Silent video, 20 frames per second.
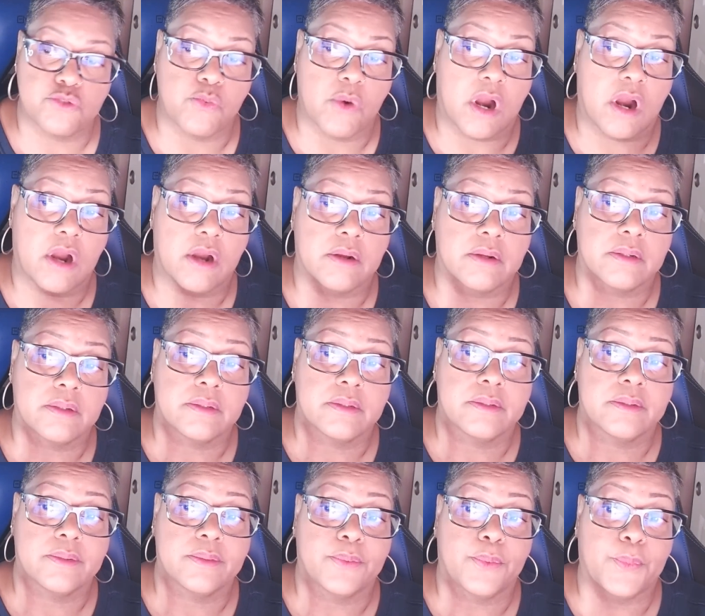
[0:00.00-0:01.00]
You are
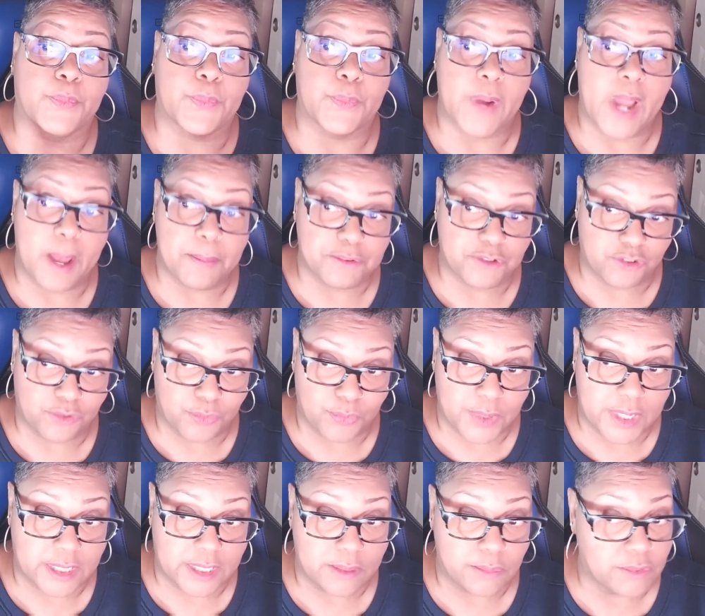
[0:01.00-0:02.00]
rapture
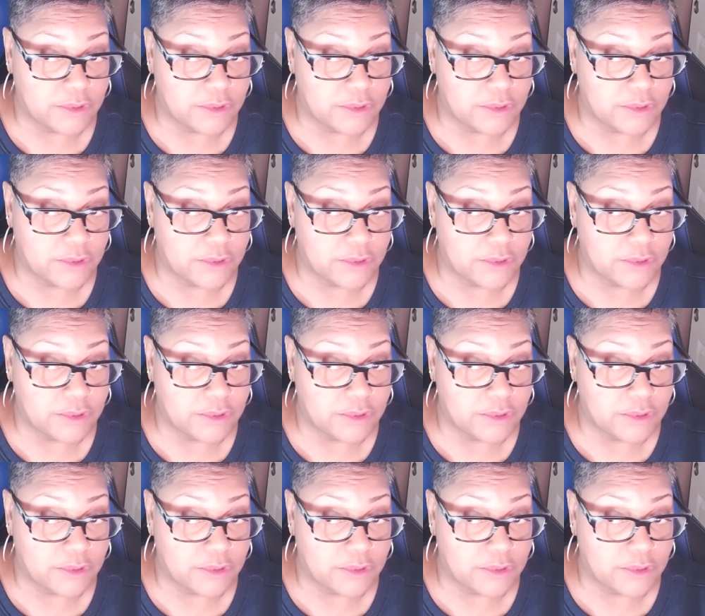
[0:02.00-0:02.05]
ready,